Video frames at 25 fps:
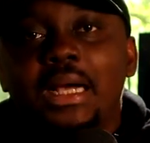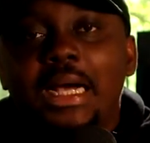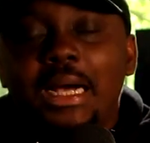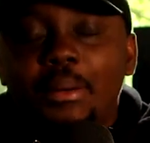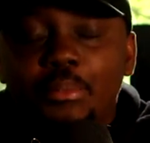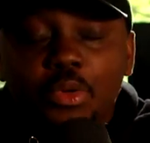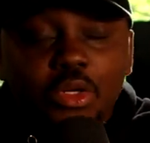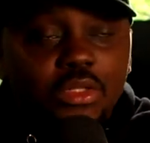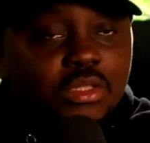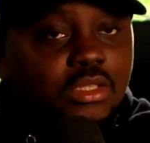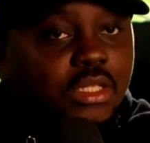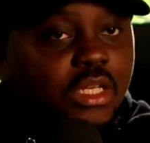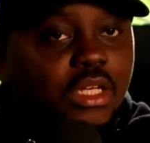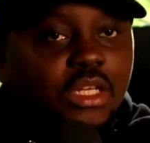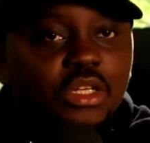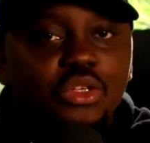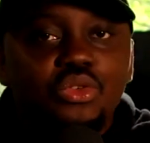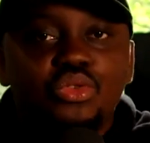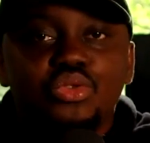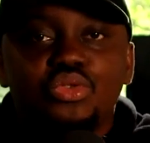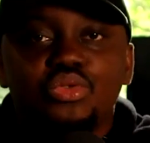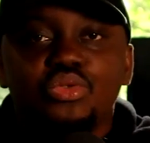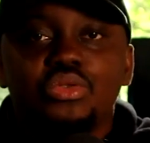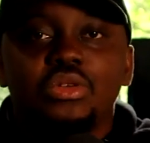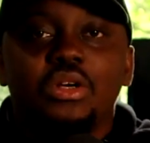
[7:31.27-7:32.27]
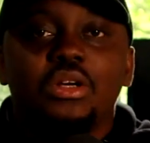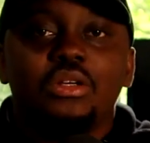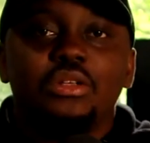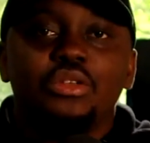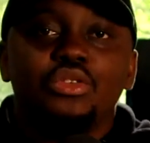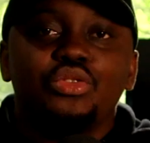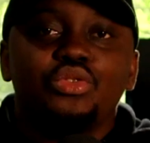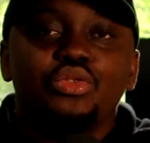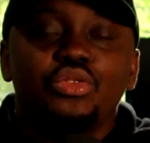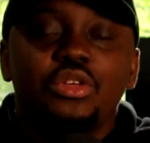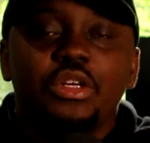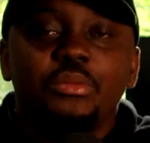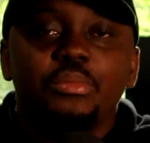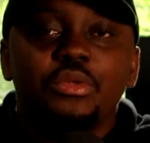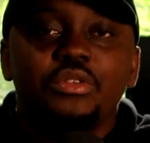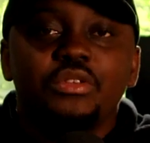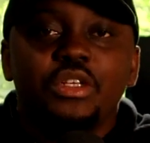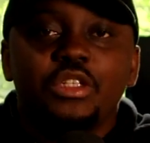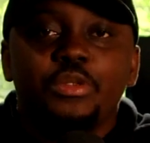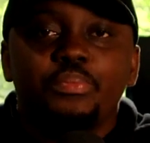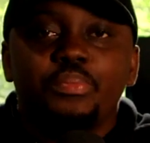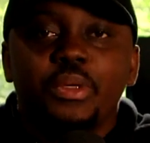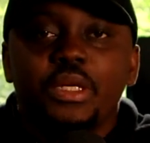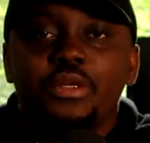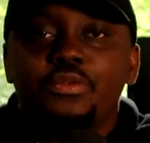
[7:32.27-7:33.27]
I'm not saying you should not be
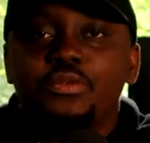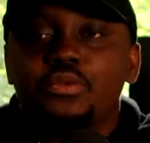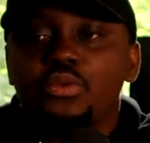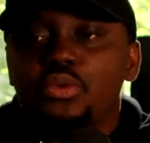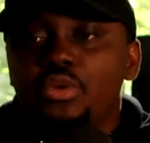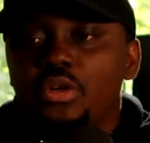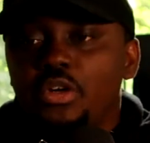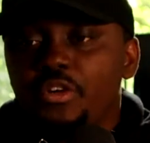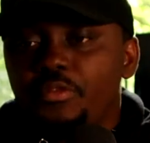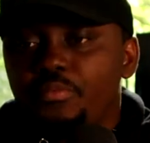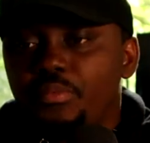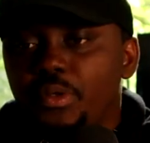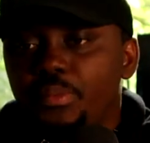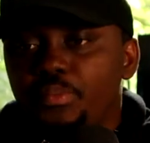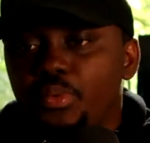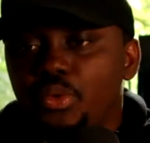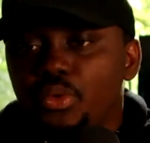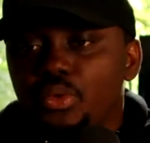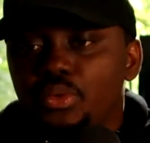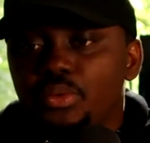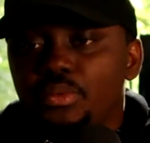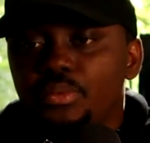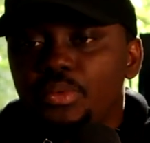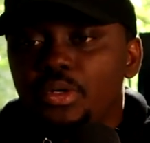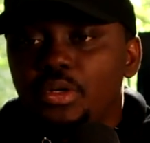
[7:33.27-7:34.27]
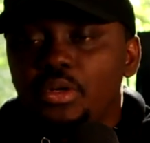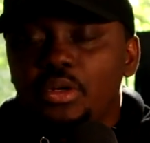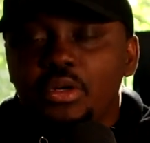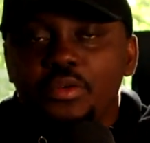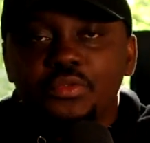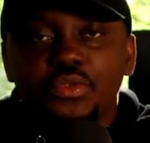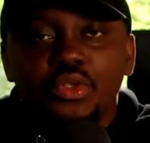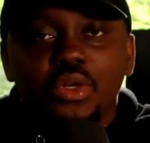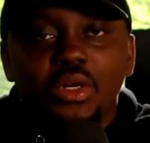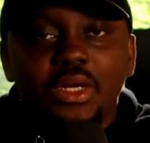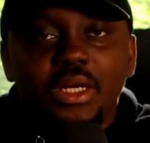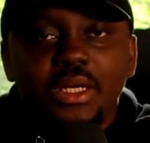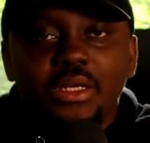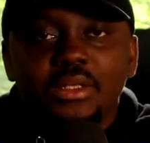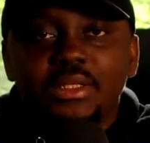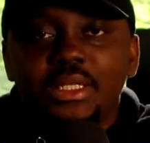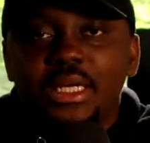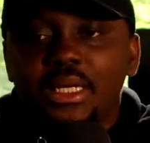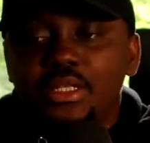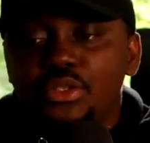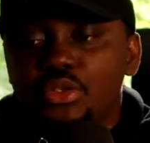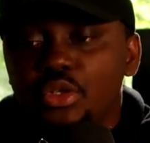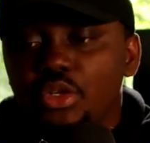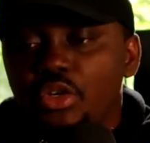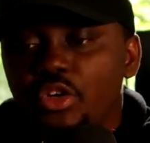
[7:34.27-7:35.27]
respectful of people, or of your
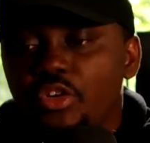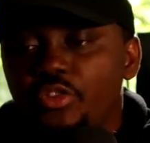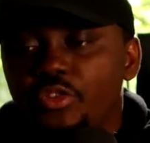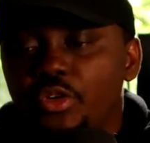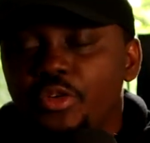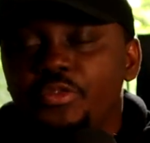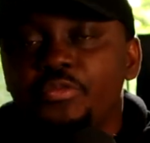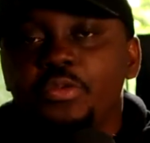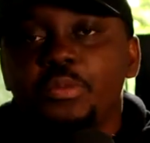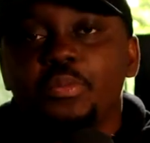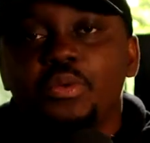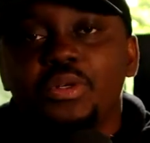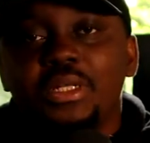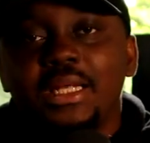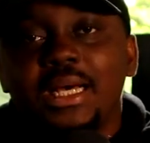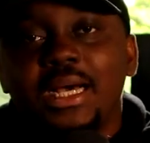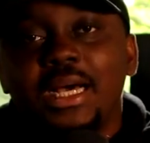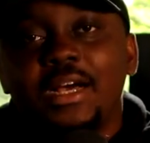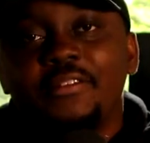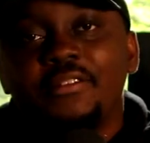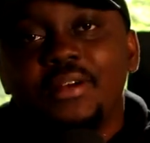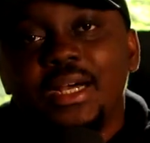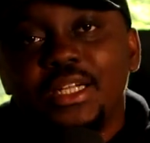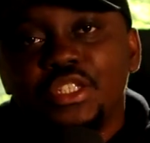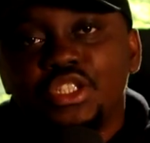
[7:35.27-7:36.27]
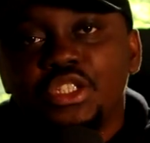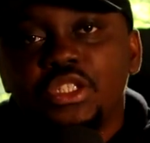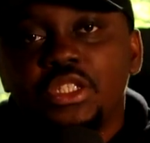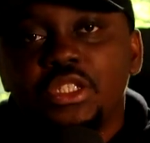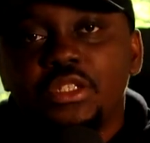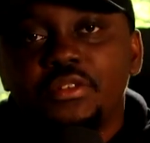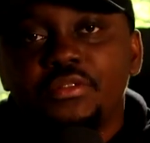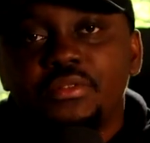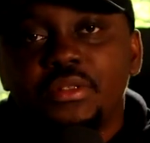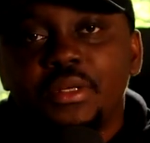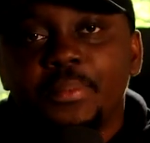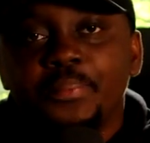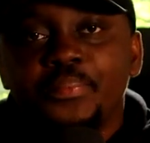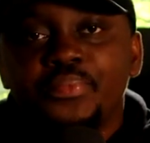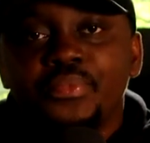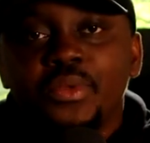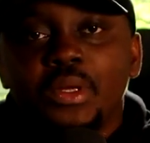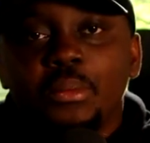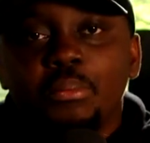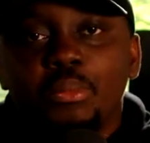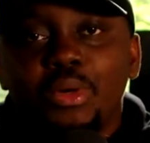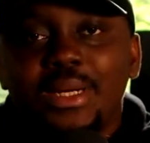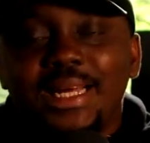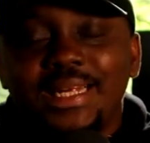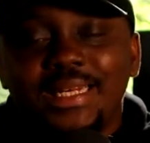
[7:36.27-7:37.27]
elders, or of people that have achieved,
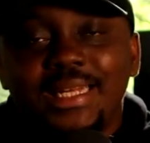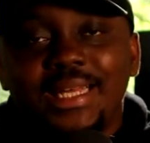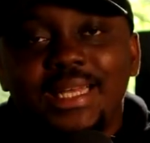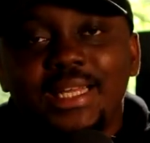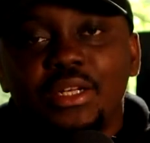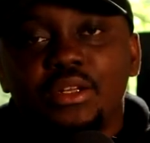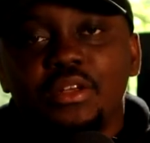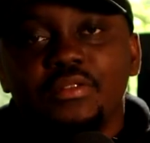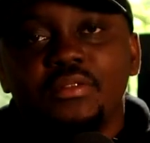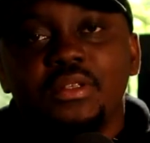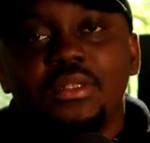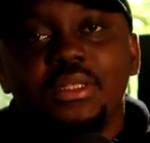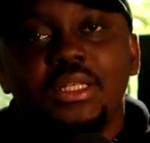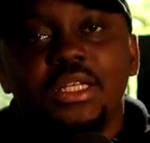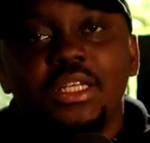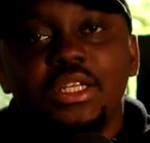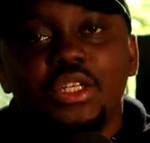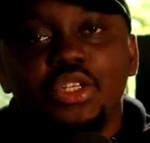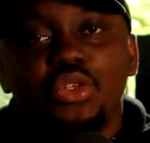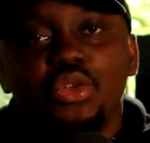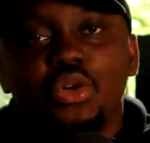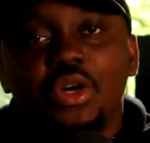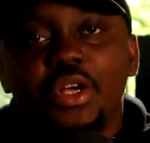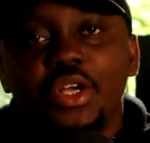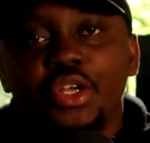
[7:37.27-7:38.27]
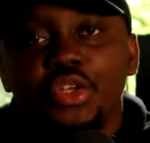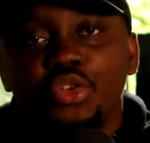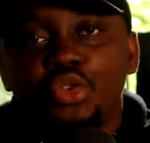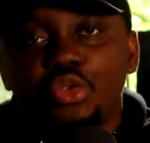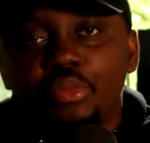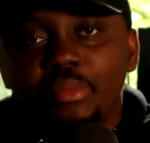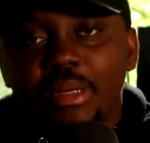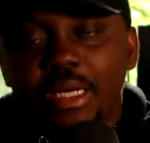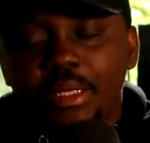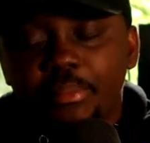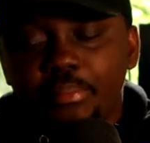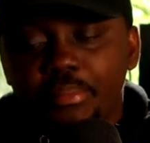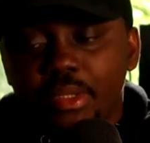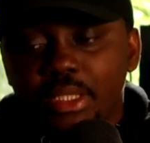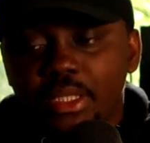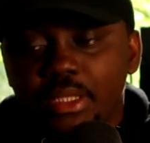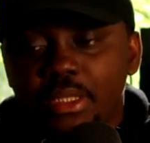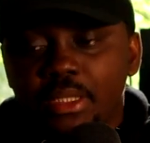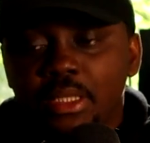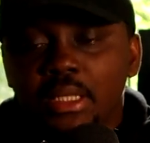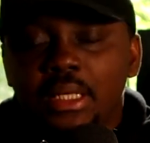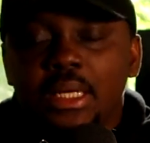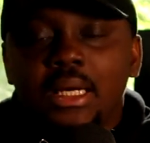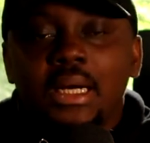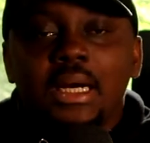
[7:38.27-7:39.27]
but at the end of the day, you're a human
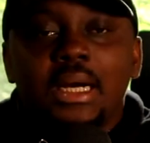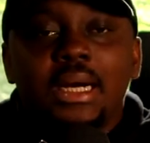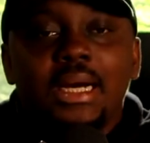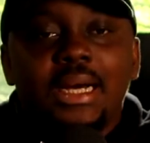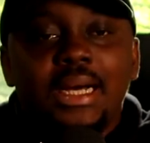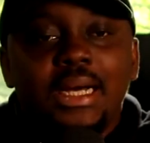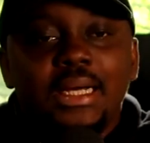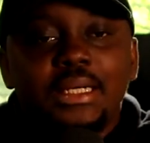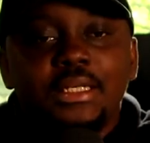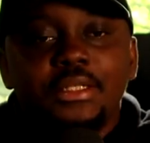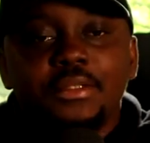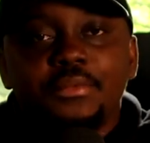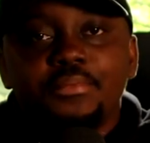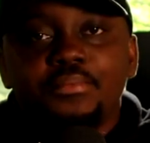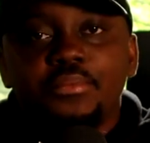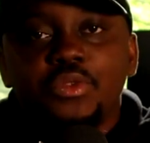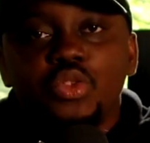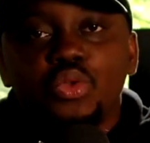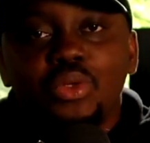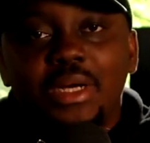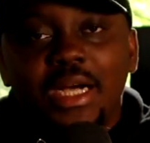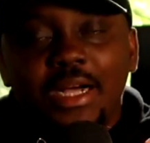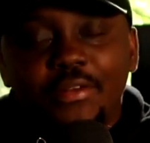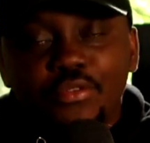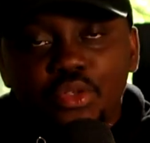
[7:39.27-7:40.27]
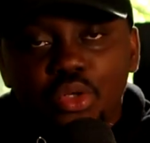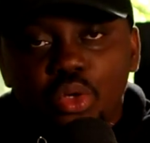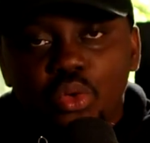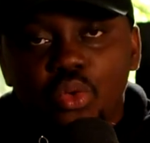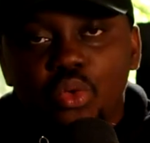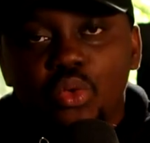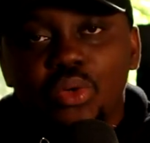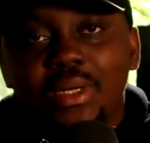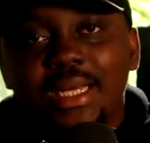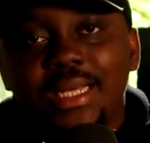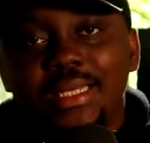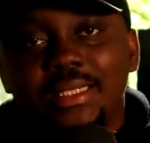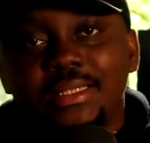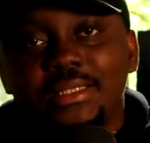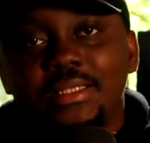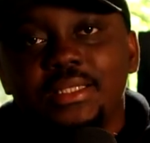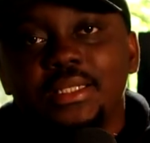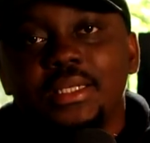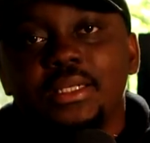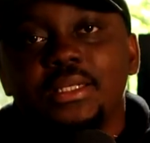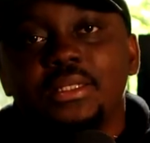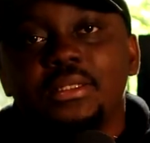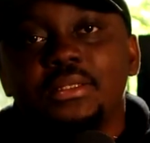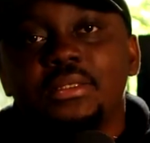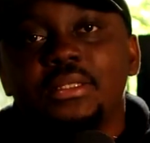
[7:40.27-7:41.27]
being and you have your own
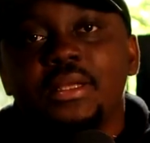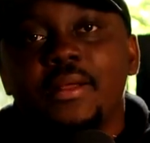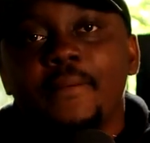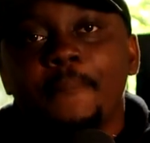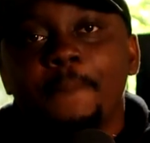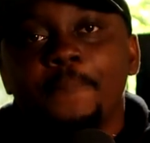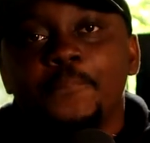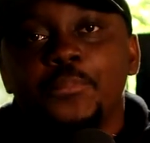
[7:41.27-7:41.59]
ideas.